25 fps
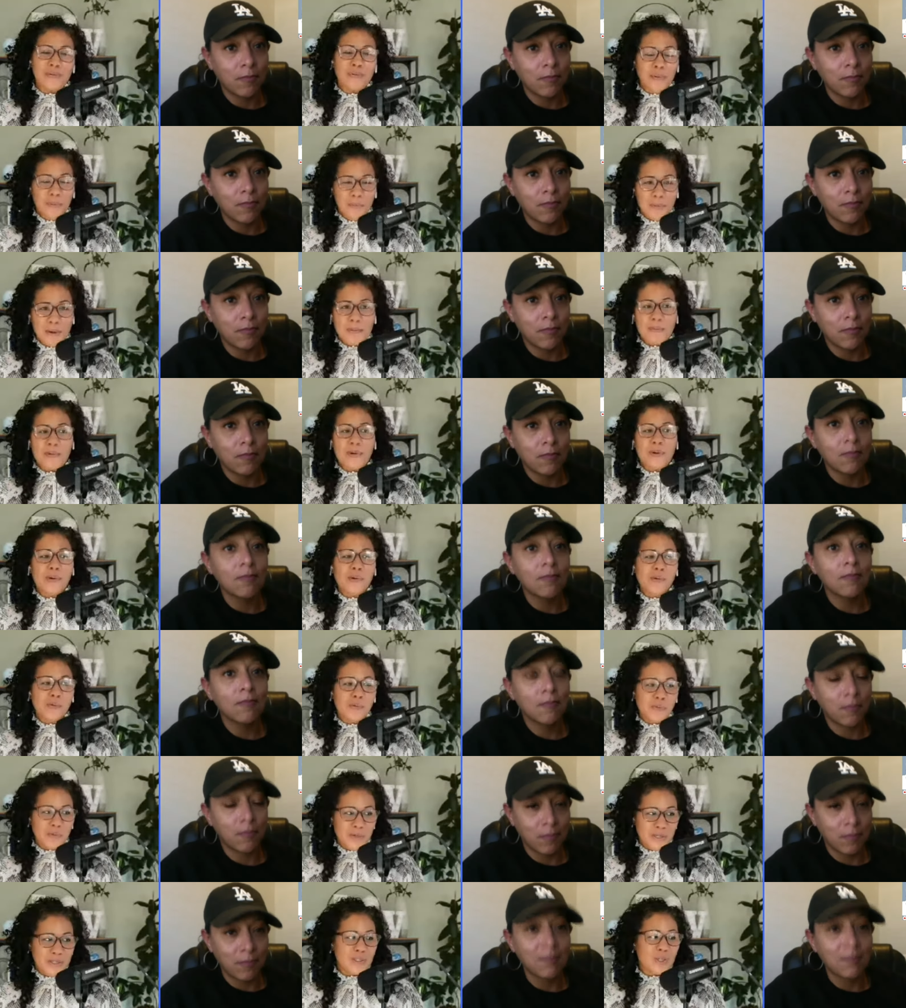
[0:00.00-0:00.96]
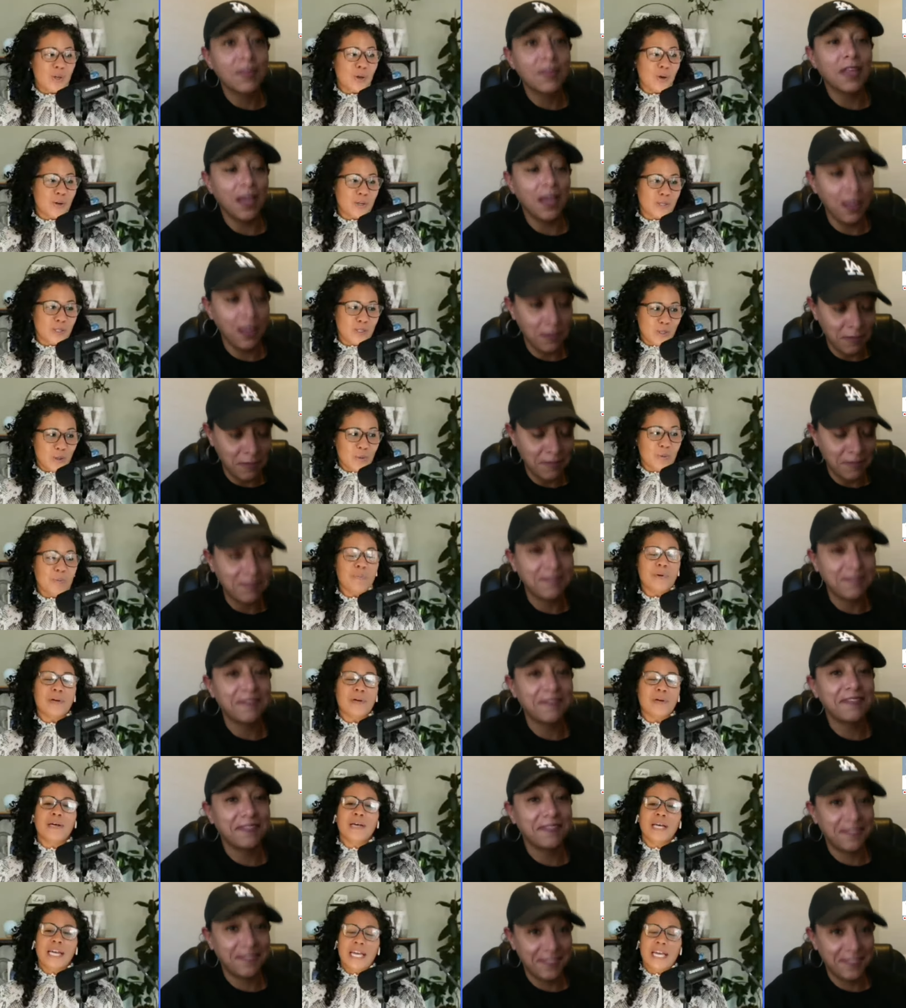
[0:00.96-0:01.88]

Speaker 1: Remember, we used to yeah. go to Zumba,